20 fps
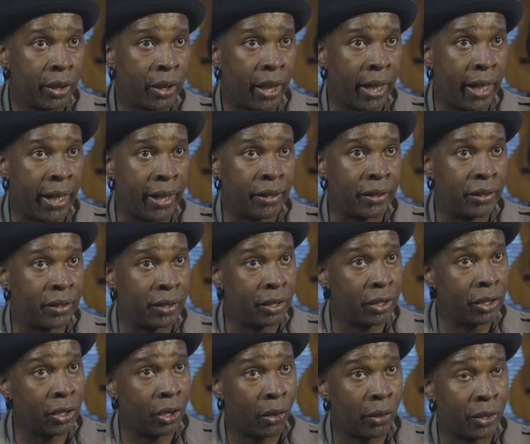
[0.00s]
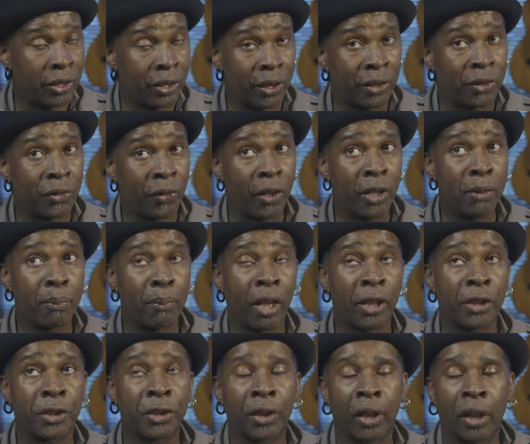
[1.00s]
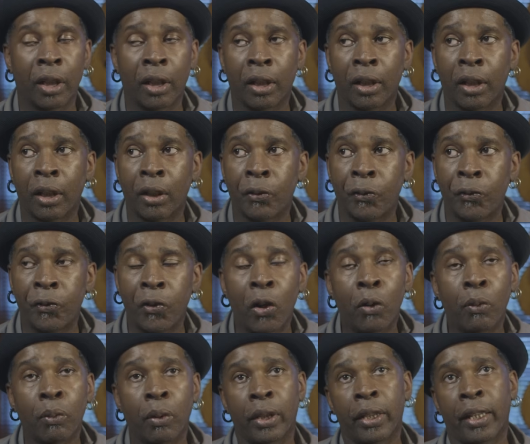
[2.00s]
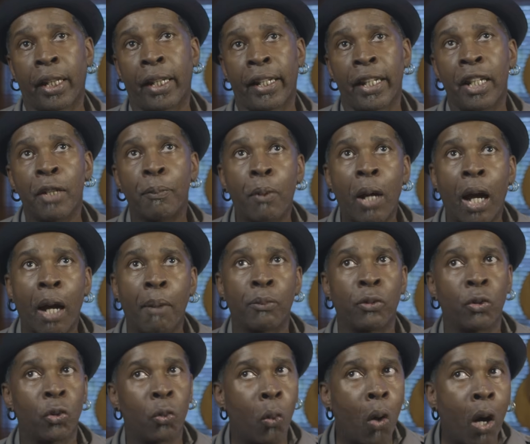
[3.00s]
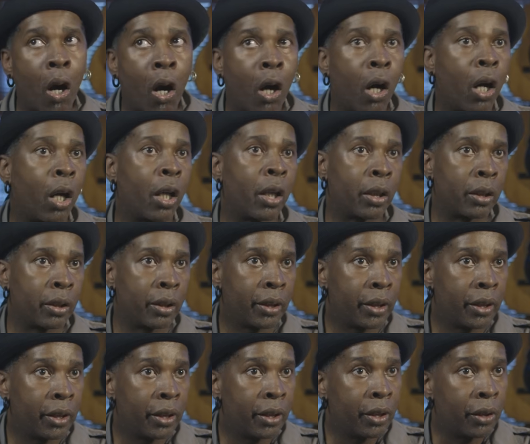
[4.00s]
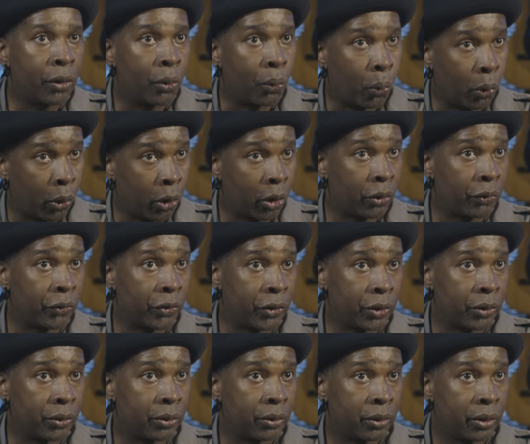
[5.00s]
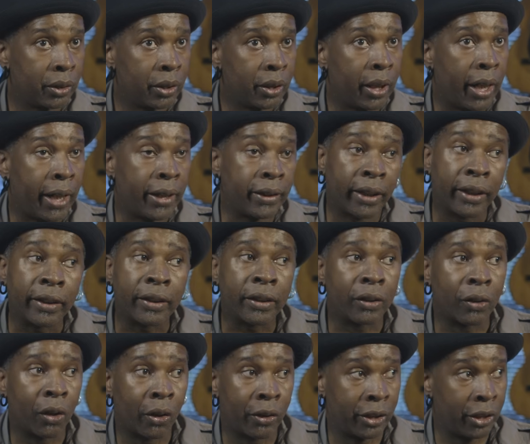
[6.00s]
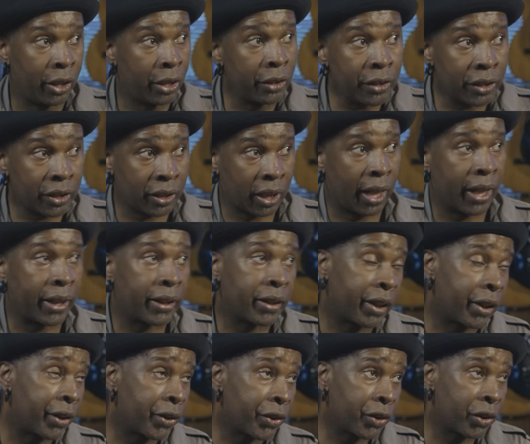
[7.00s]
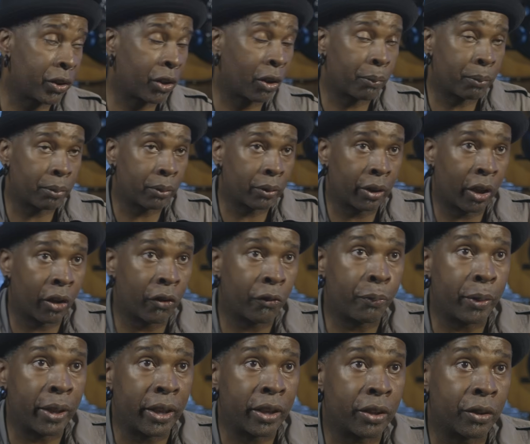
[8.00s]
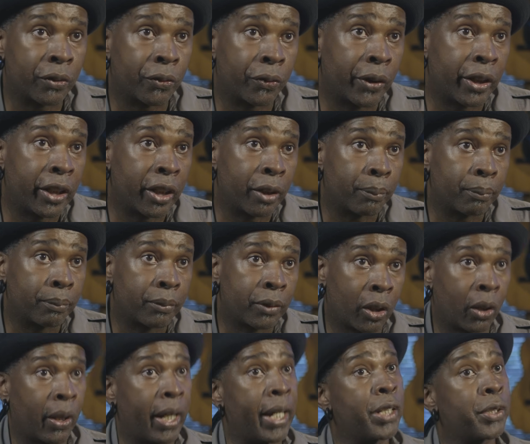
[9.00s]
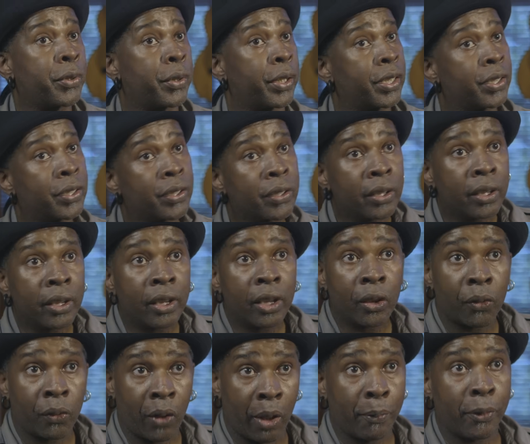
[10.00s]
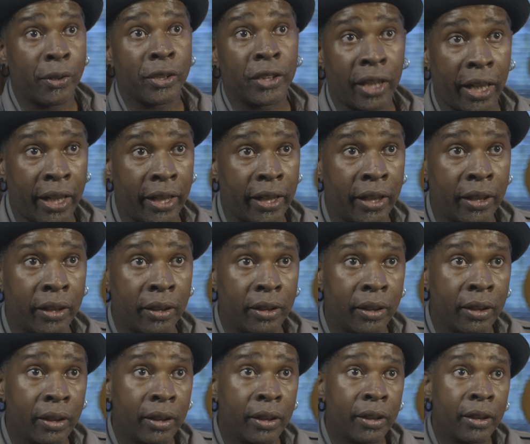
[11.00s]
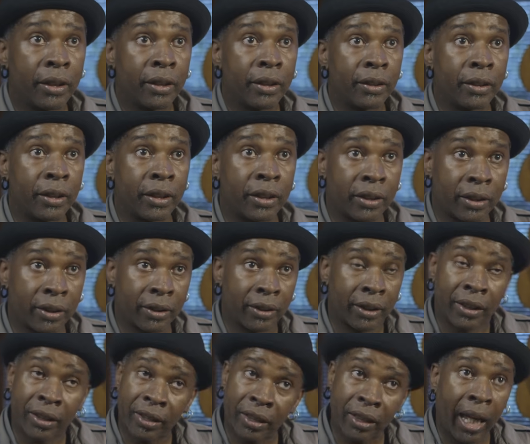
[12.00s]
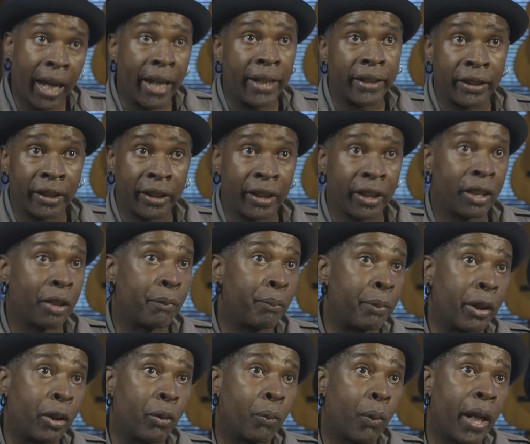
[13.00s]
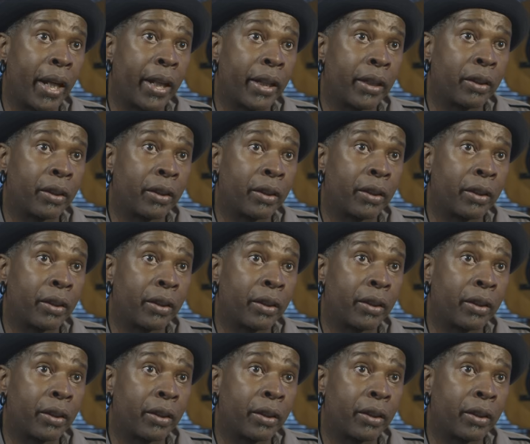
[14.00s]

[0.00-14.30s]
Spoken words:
and it's very much a hip hop noir worldview. And then on the other side, there's love, peace, and freedom. Hendrix represented this idea in a big way.